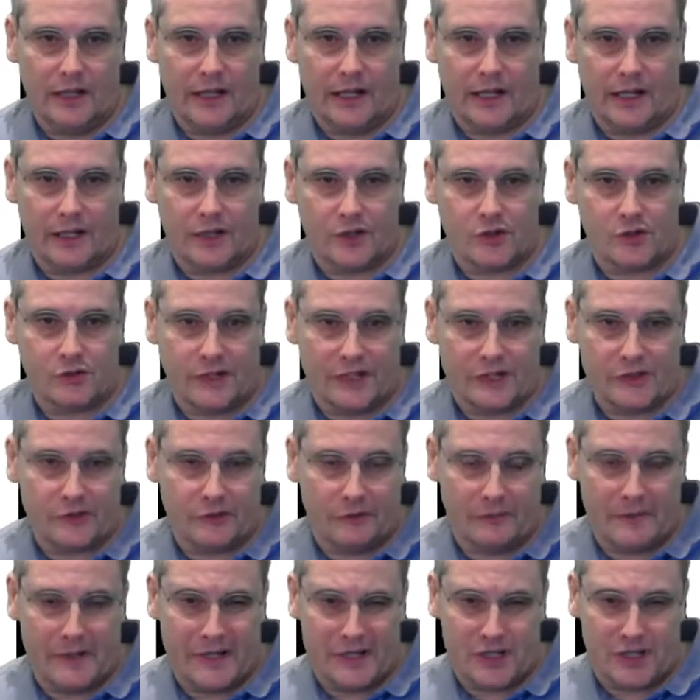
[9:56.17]
and
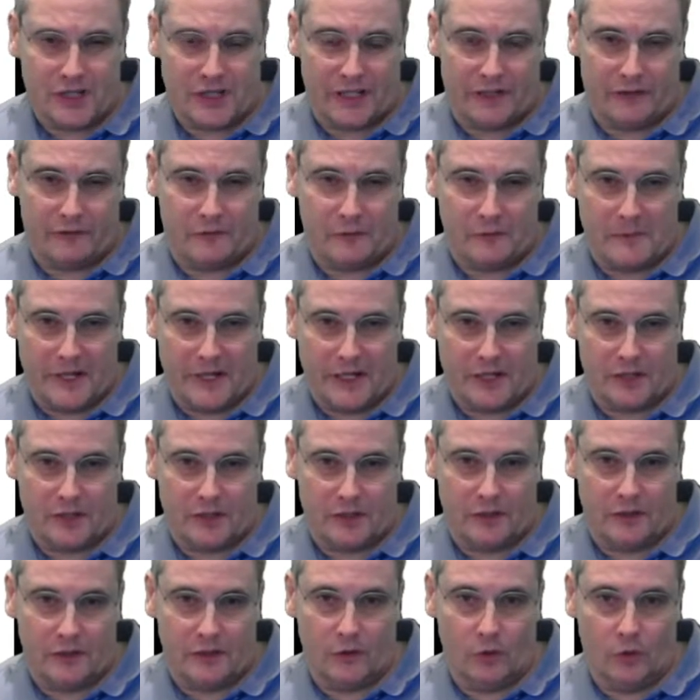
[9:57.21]
transformational
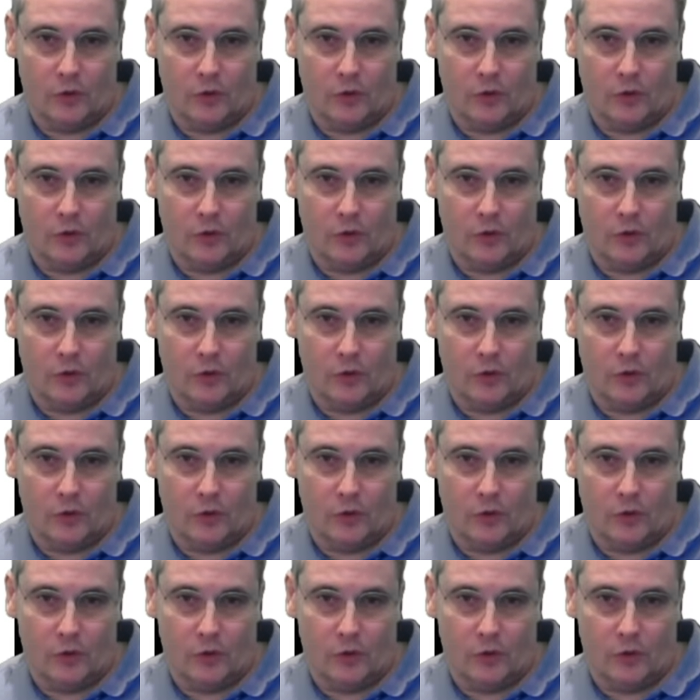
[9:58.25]
information,